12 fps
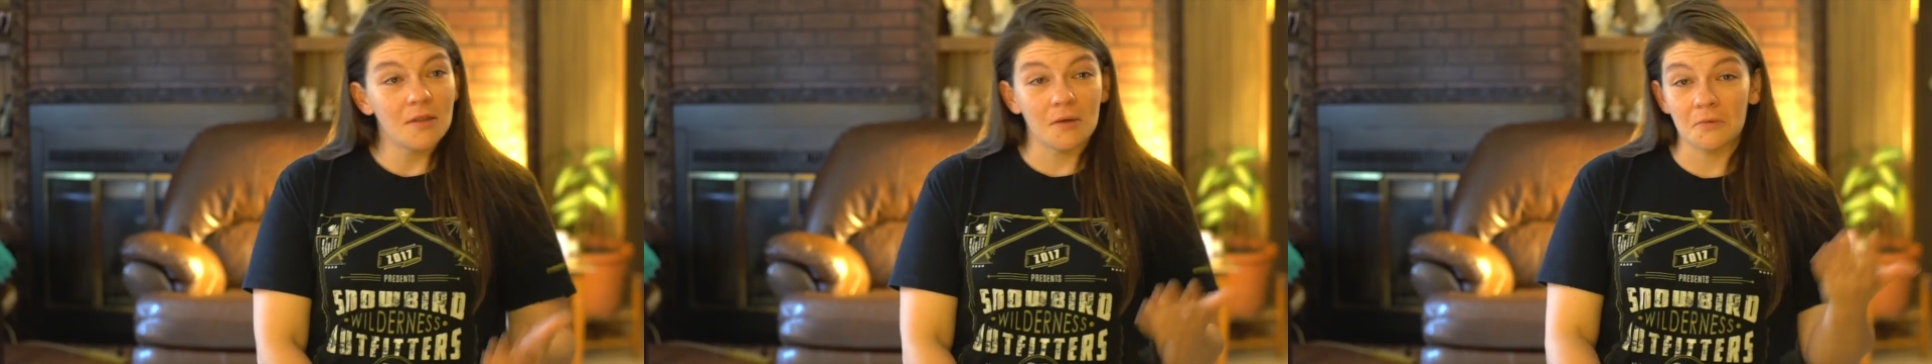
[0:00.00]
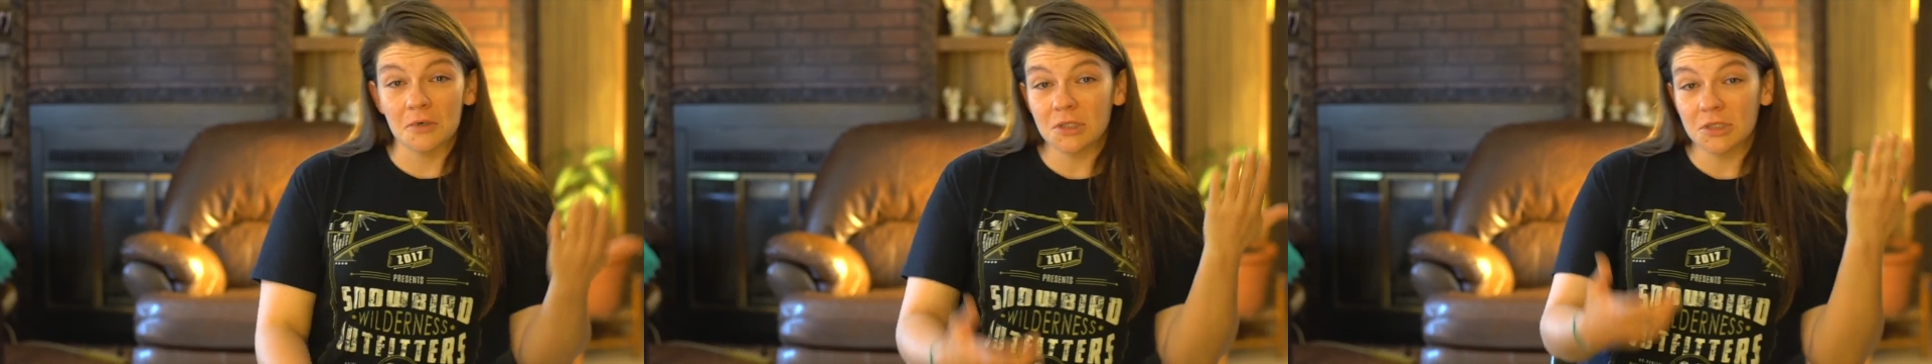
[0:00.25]

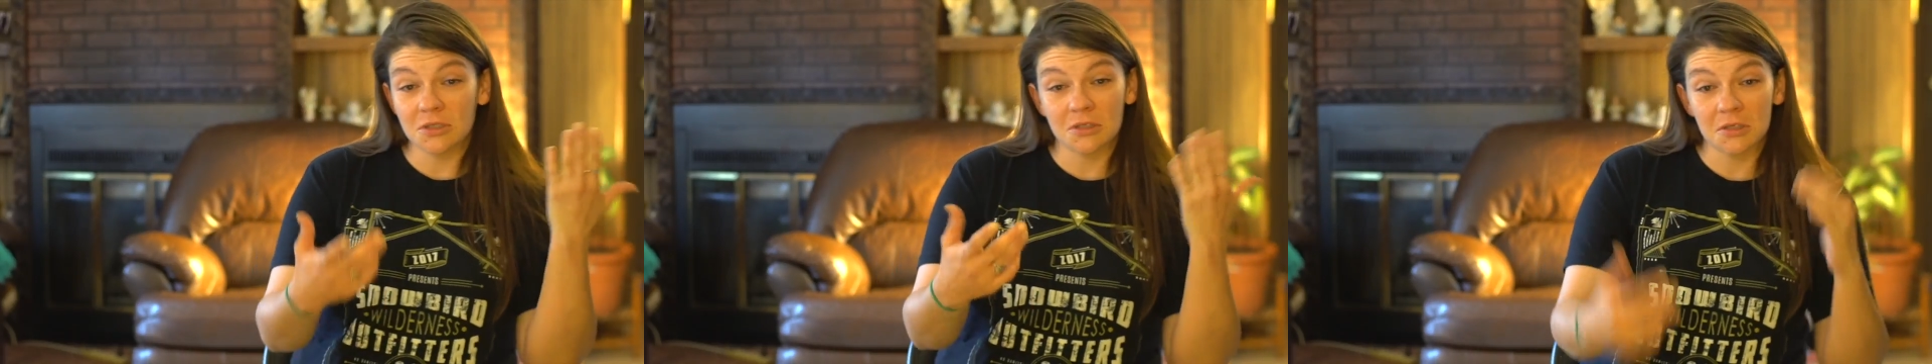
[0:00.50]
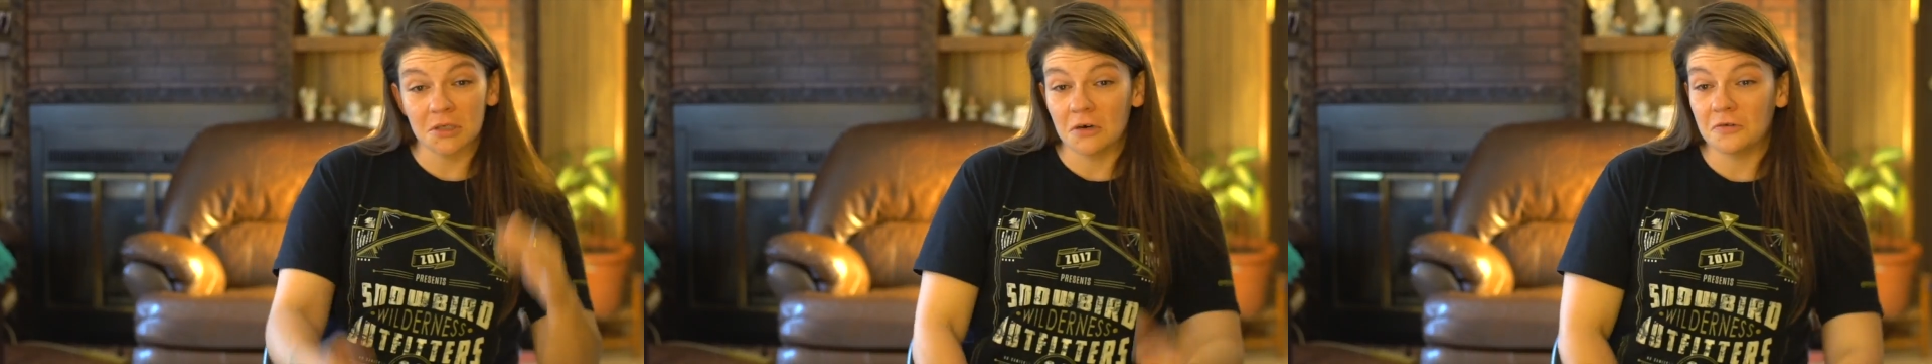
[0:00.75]
then we're just
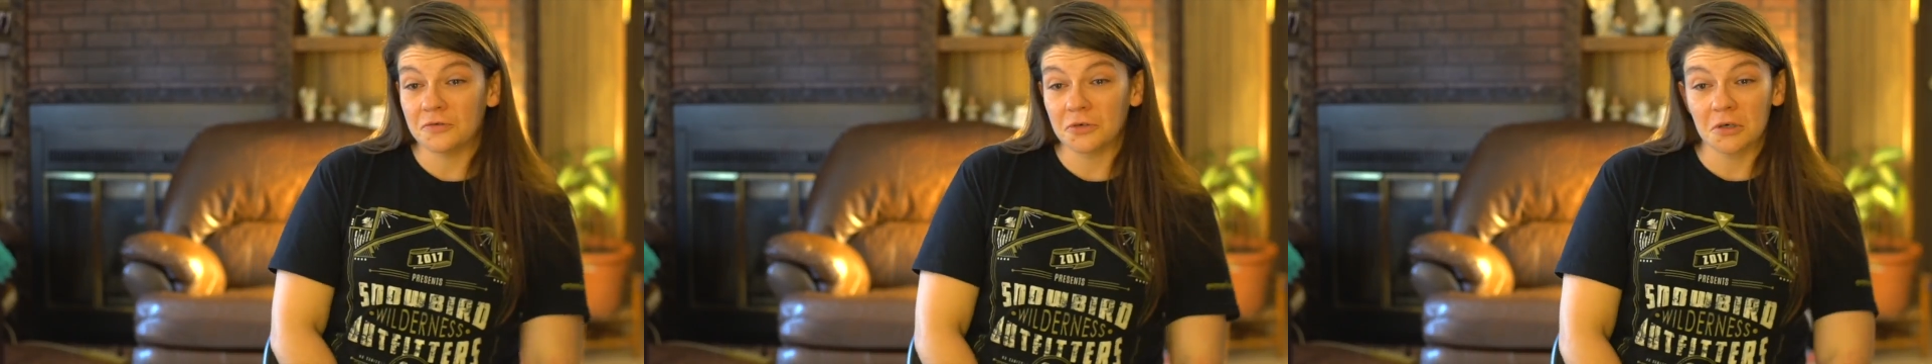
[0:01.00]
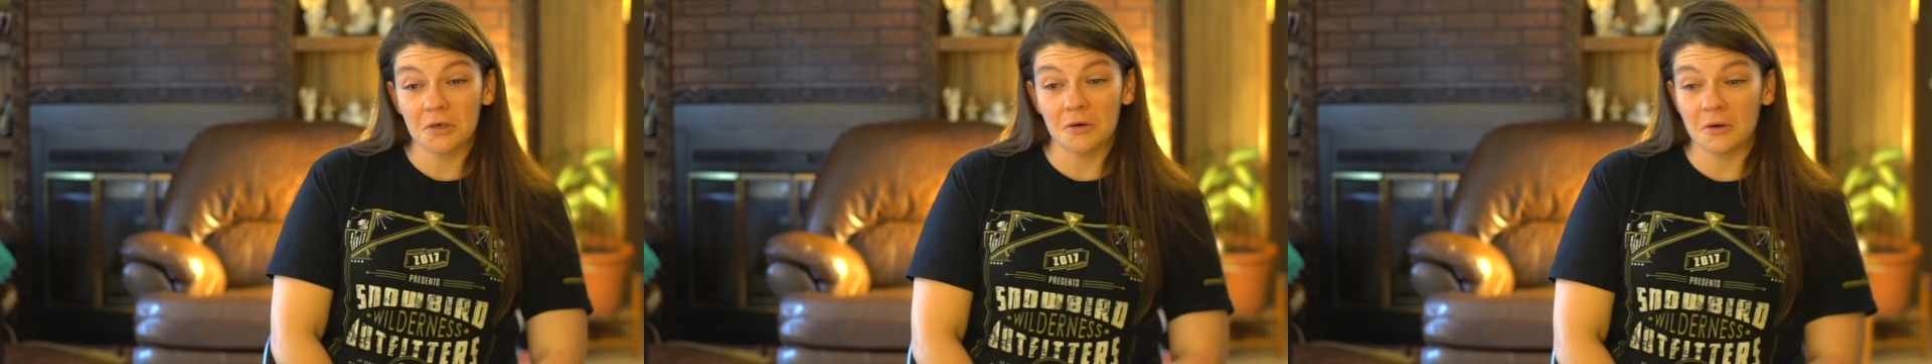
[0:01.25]
gonna go
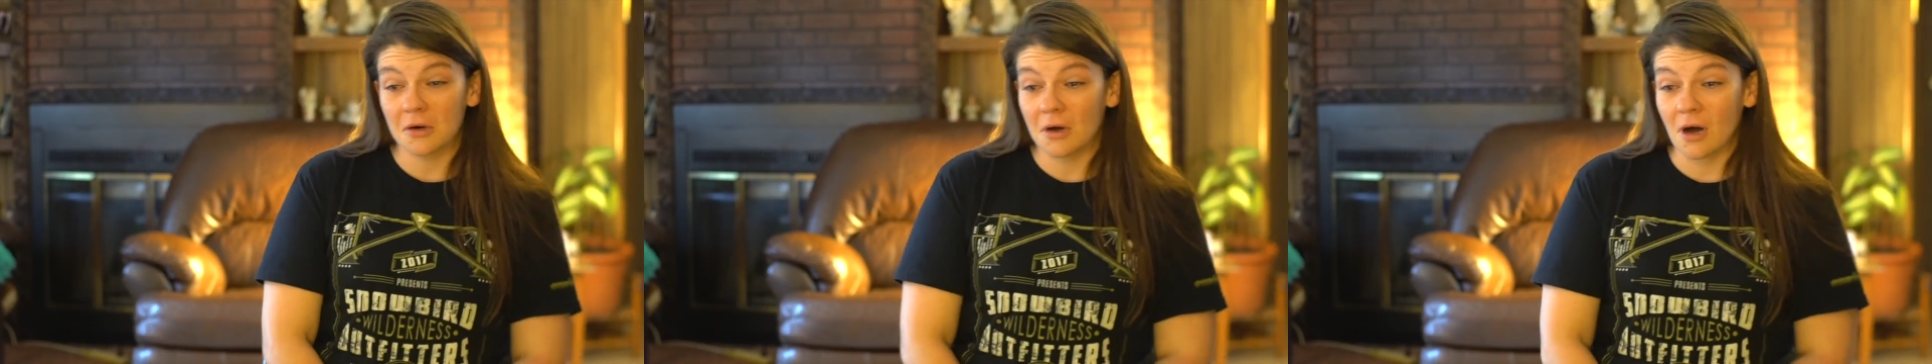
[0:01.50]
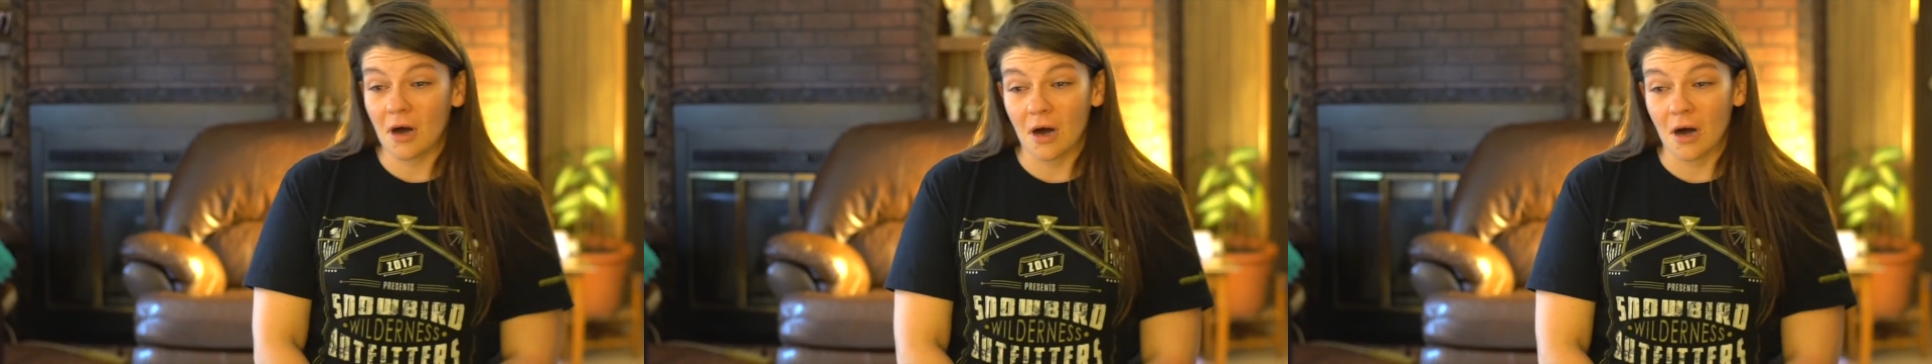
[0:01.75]
for
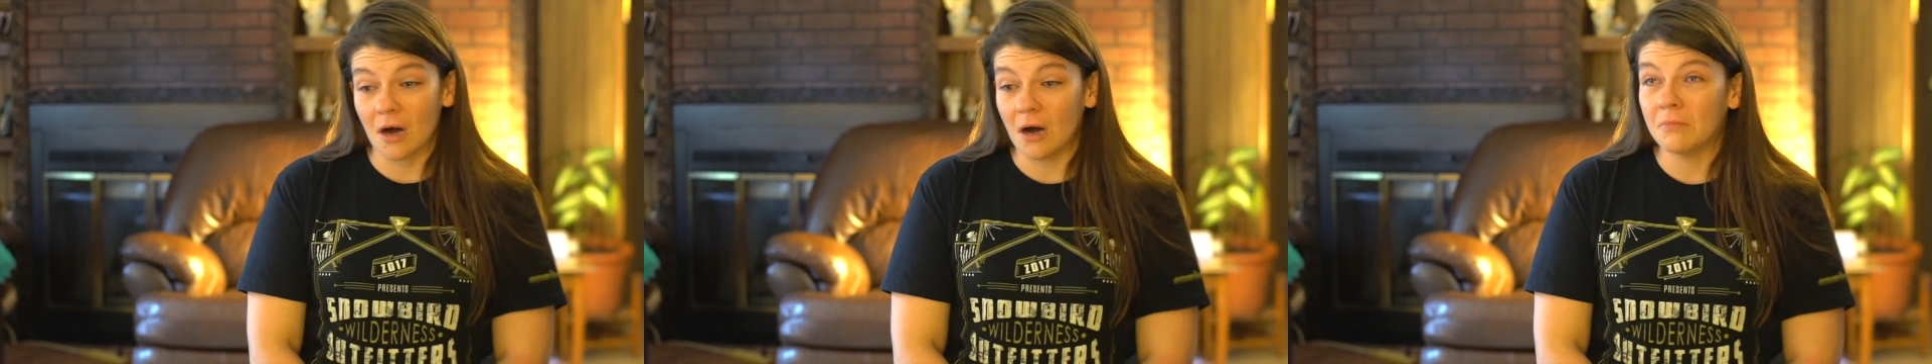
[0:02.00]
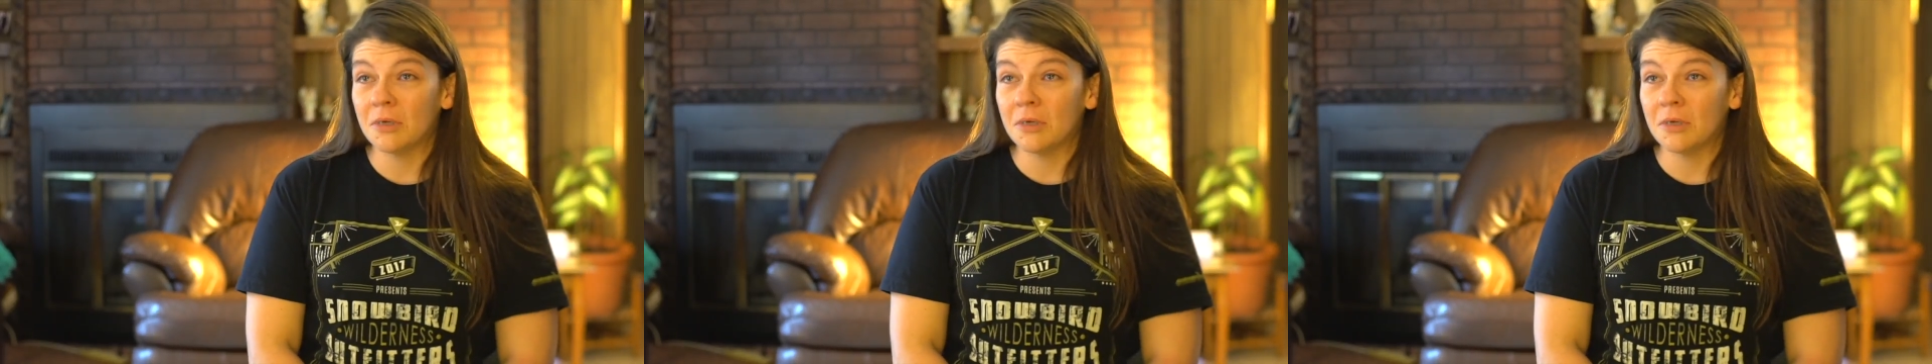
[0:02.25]
a